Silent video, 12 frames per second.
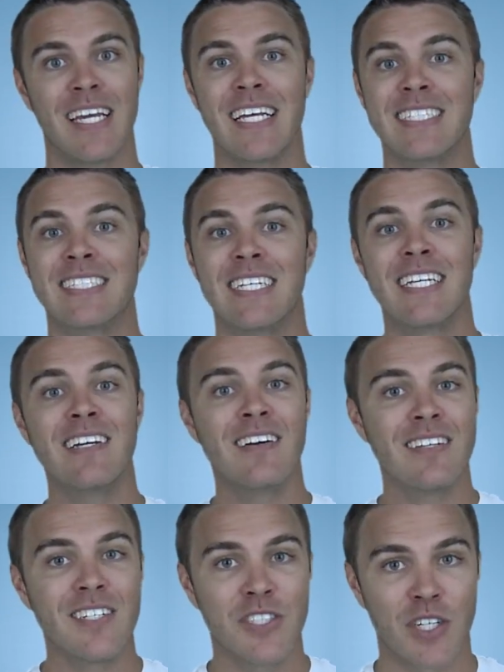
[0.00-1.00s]
it's sitting
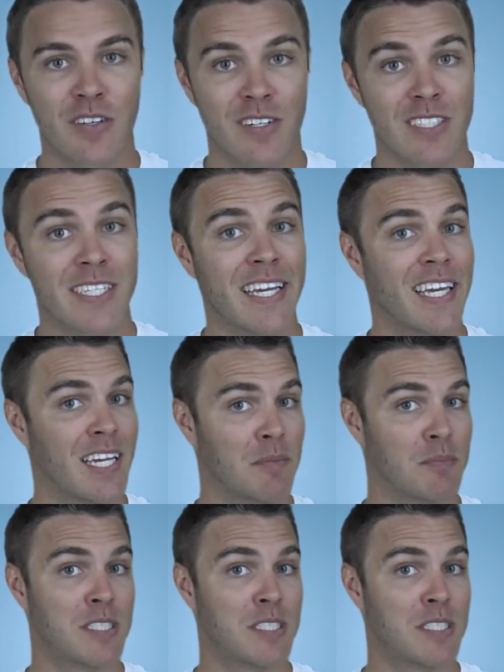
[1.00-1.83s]
on their servers taking up